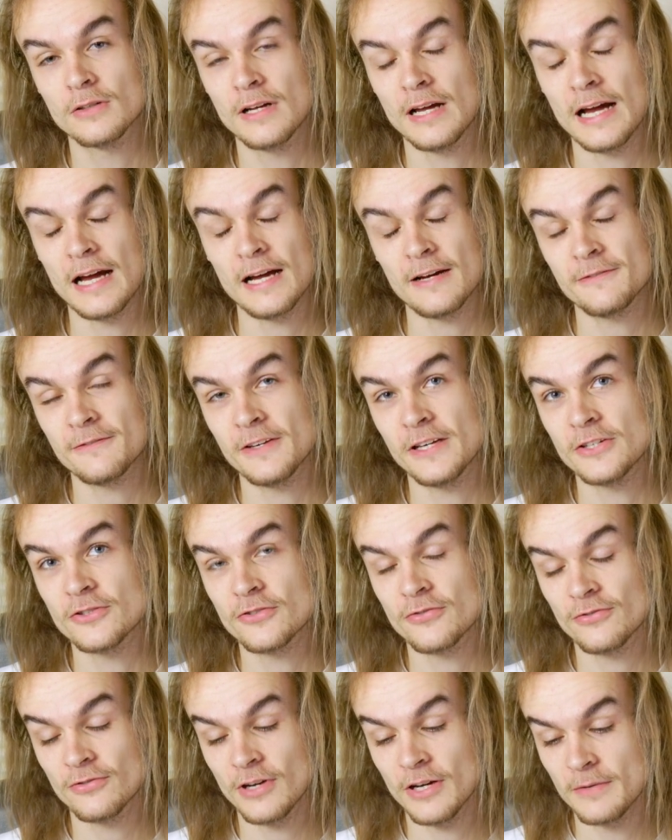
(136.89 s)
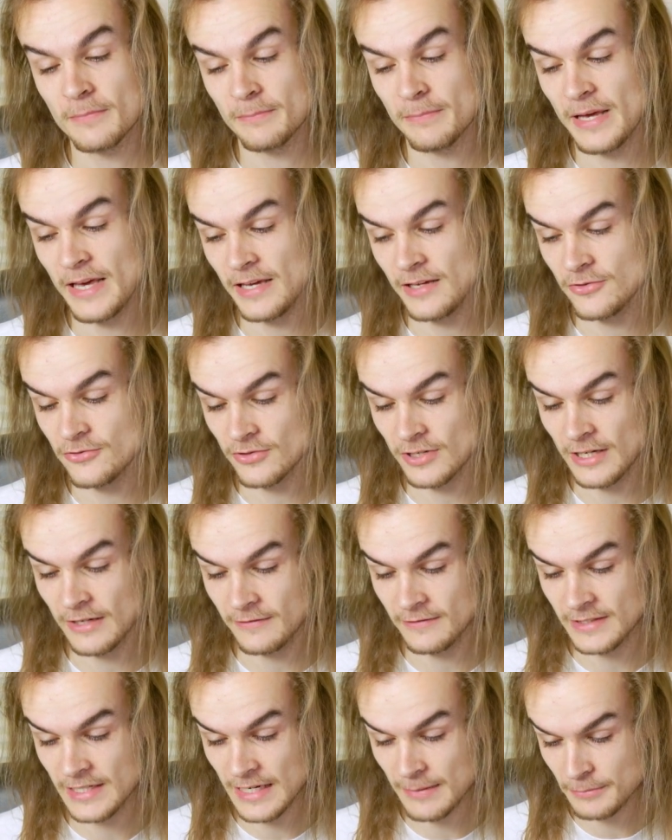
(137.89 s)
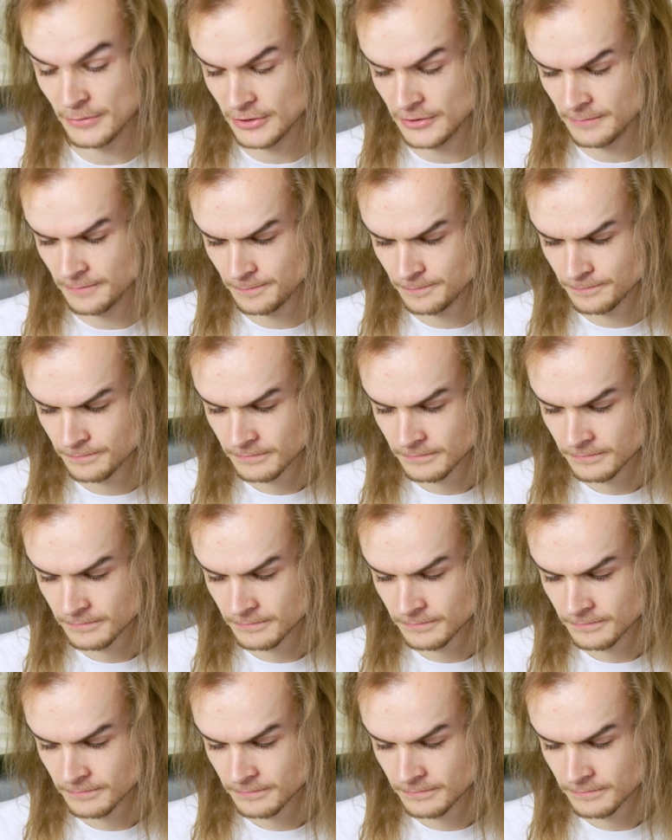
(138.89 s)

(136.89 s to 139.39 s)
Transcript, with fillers: half inch front bay drive adapter.